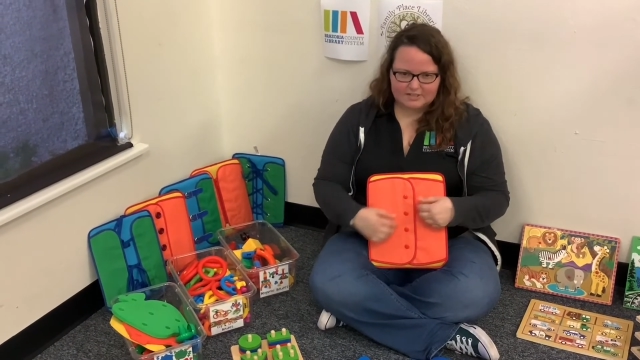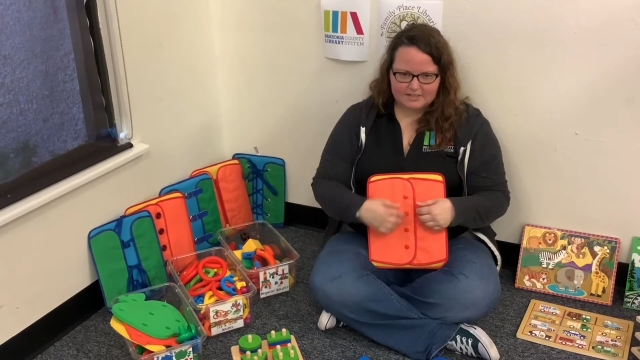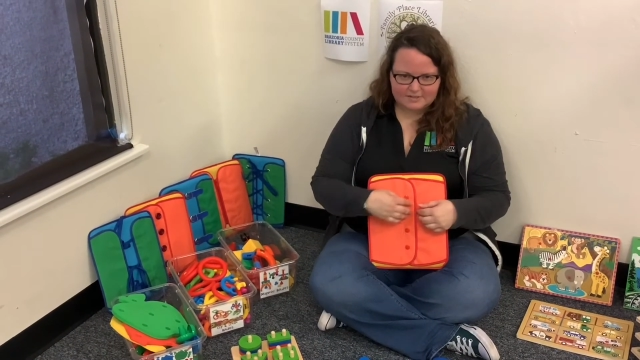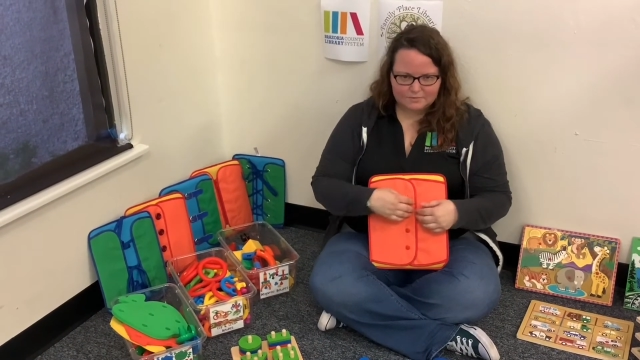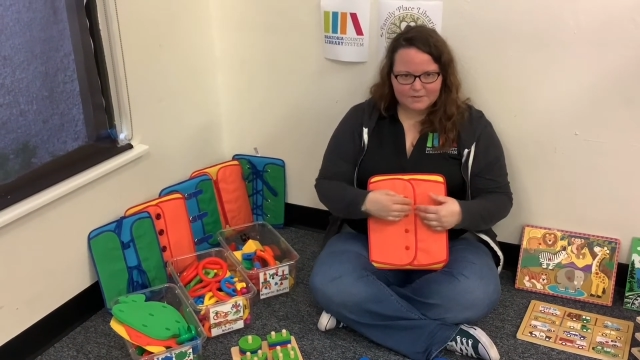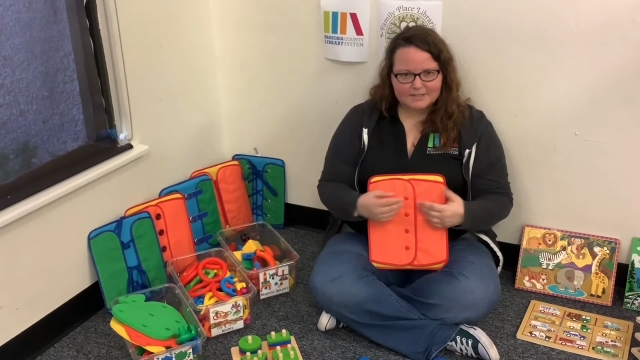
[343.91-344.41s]

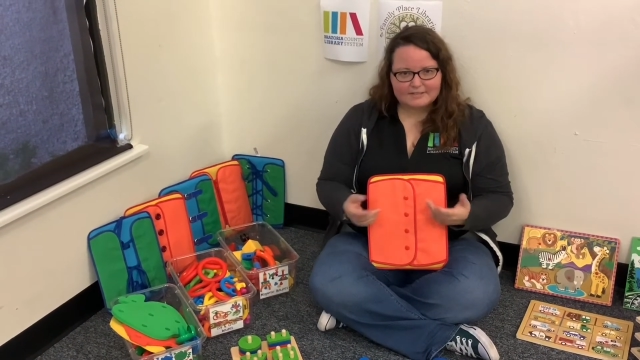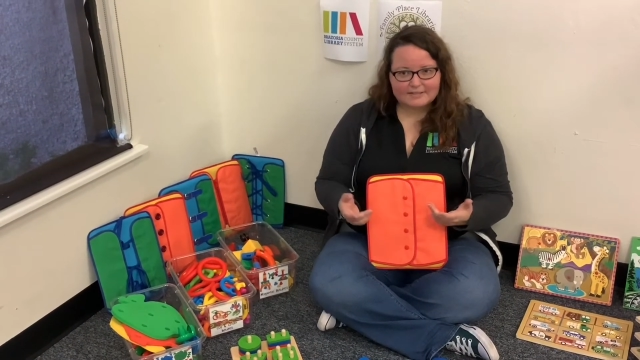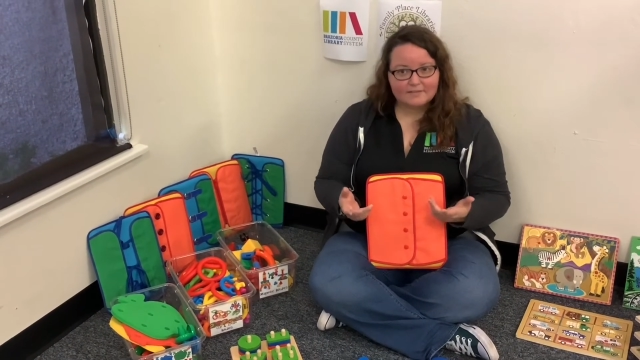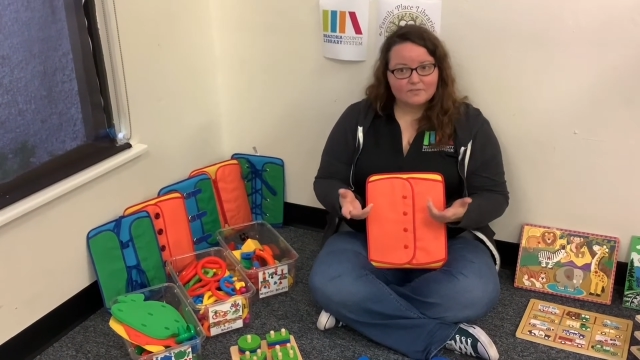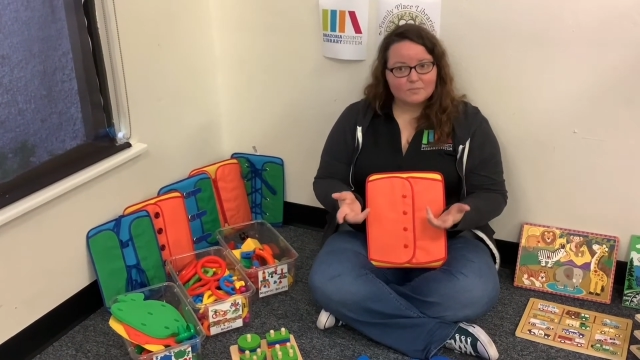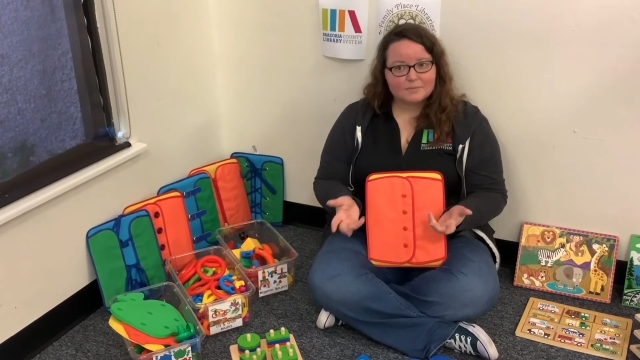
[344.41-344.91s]
as well as
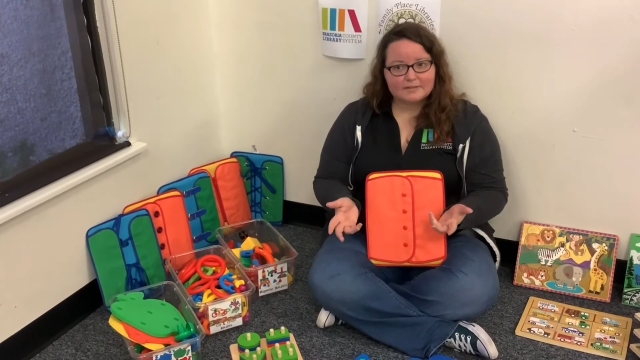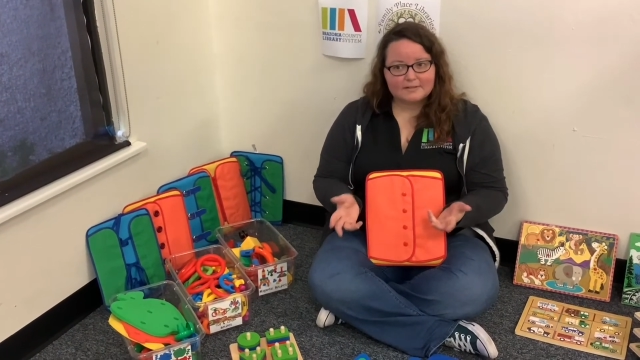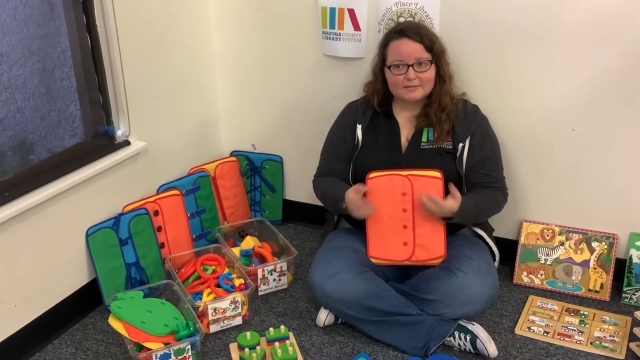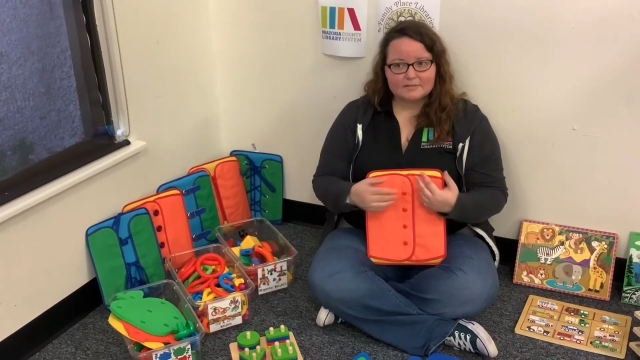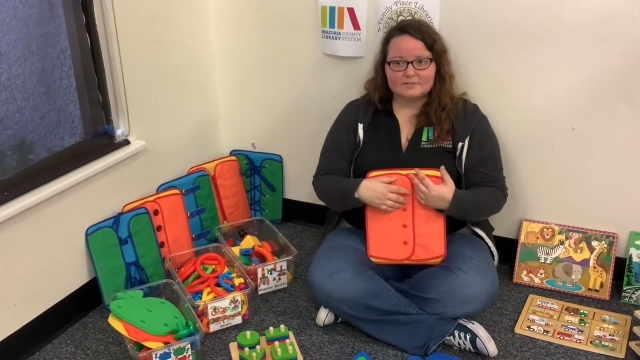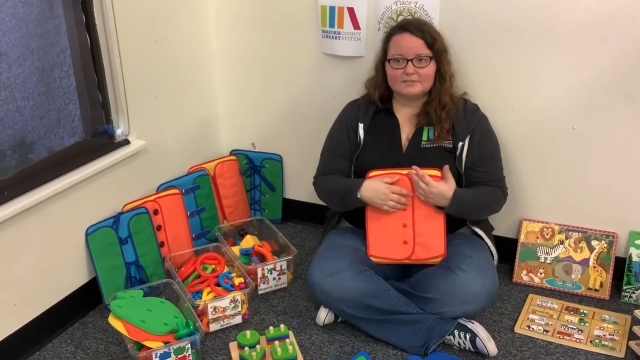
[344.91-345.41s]
give them
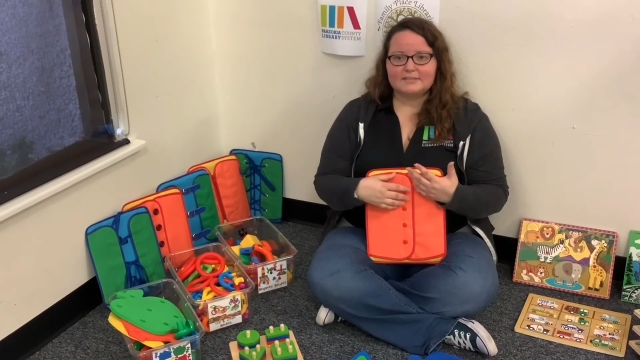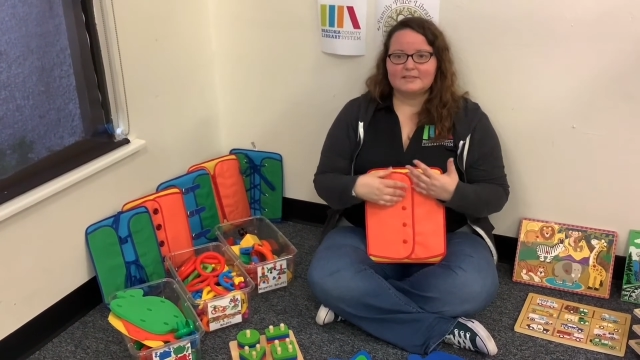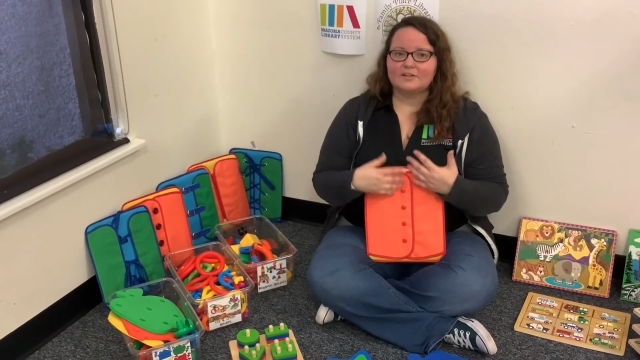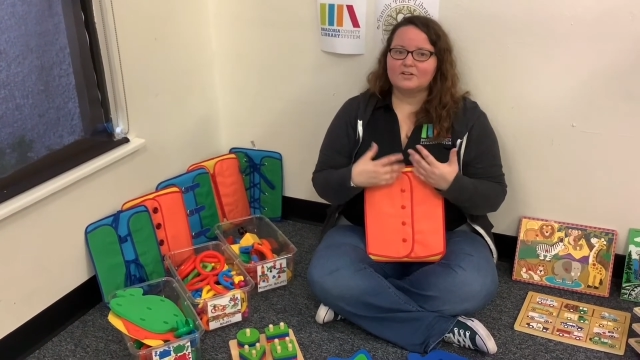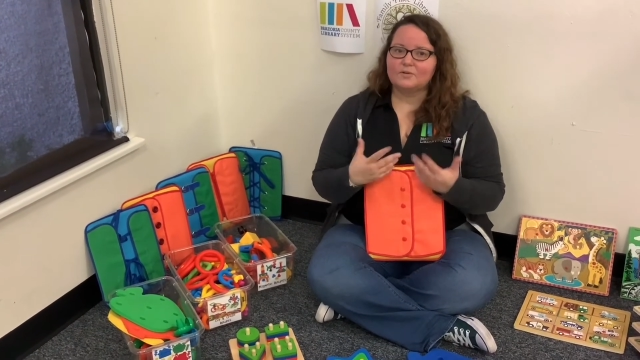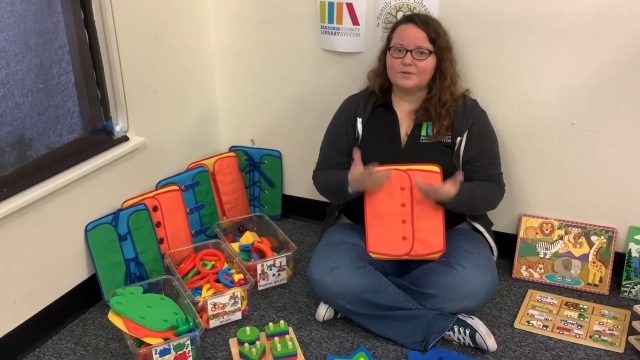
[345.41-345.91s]
skills that they're
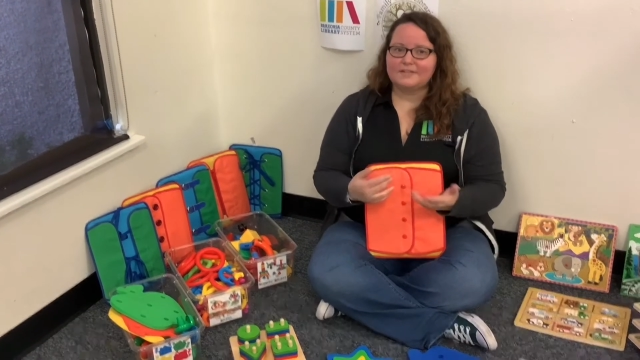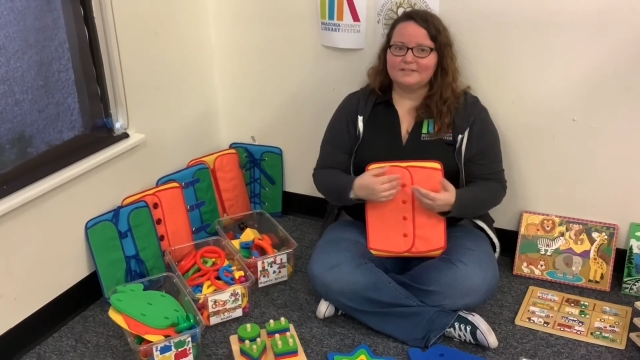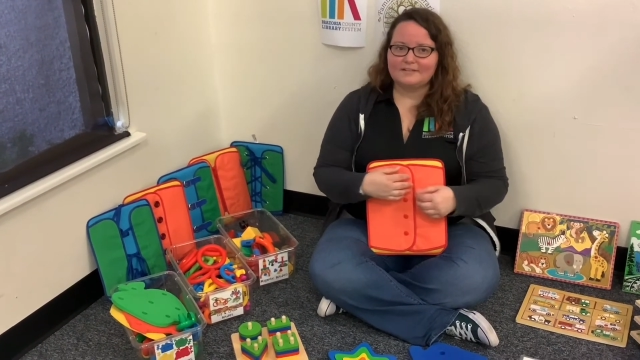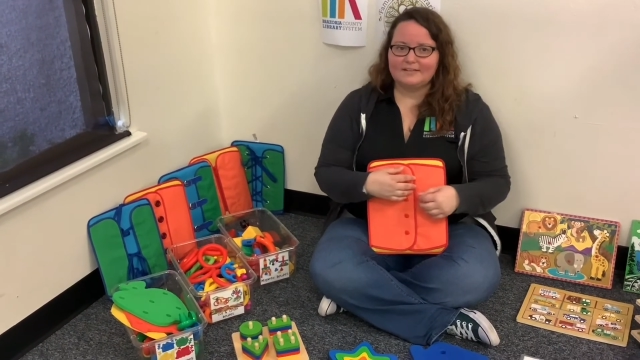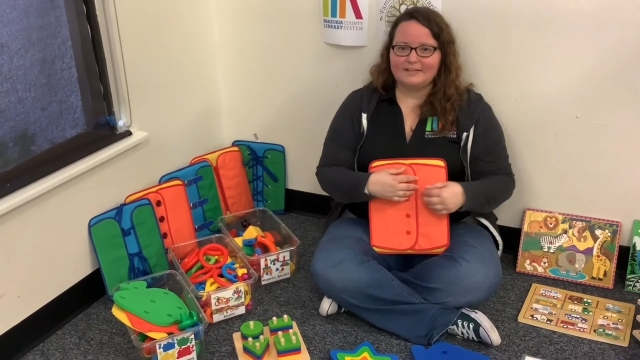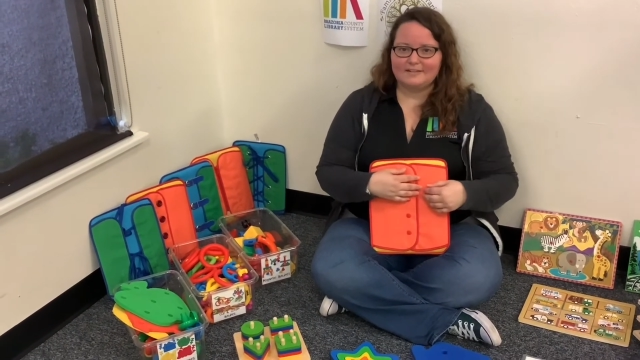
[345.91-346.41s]
going to
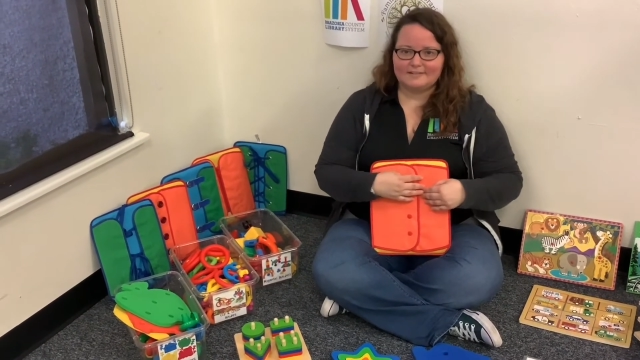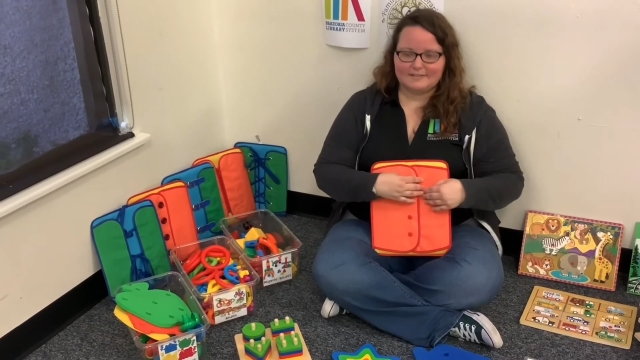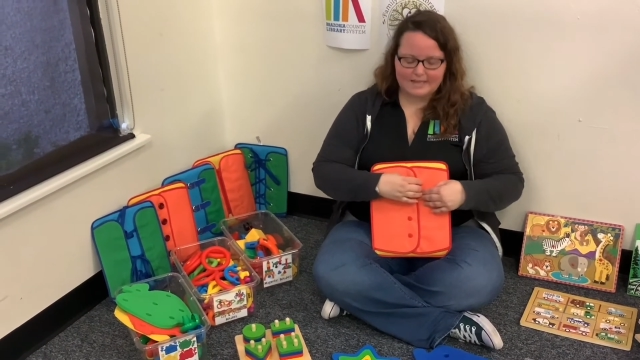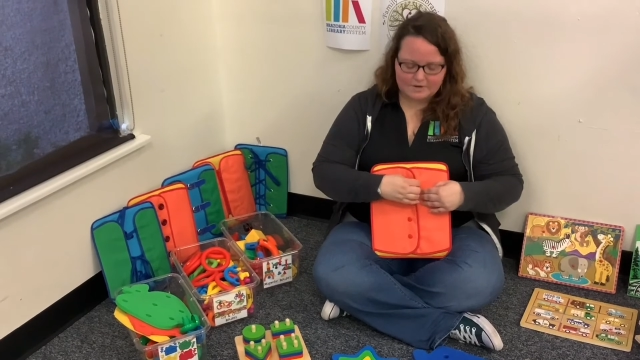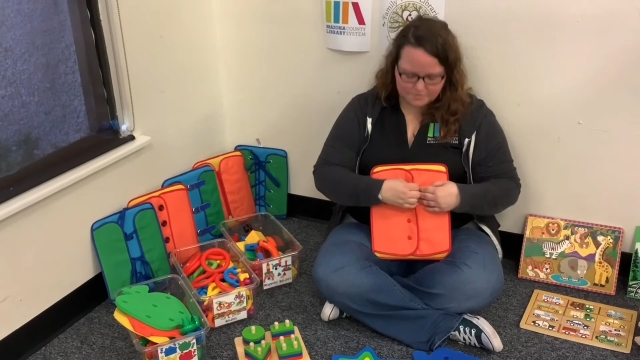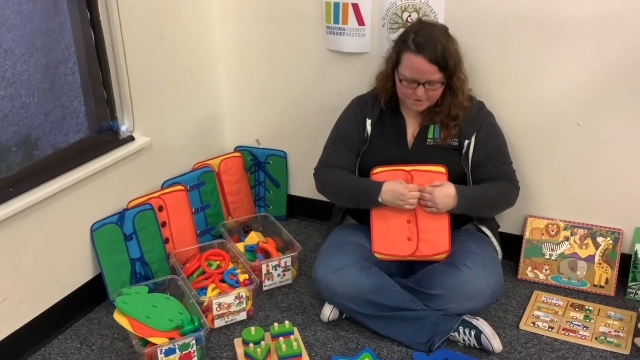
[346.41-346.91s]
need as they
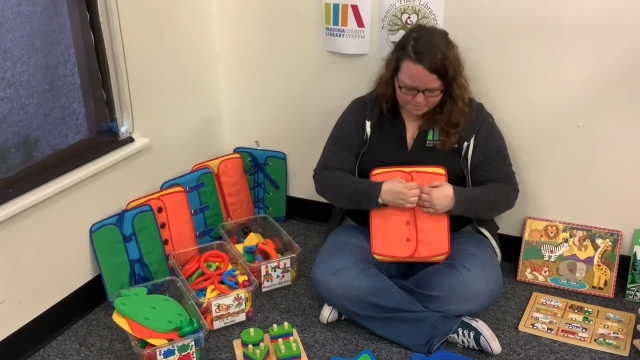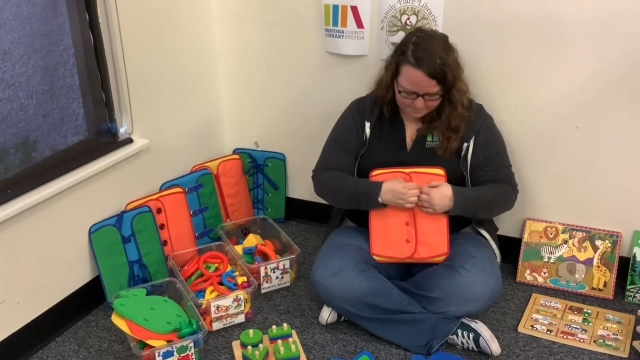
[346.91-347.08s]
grow.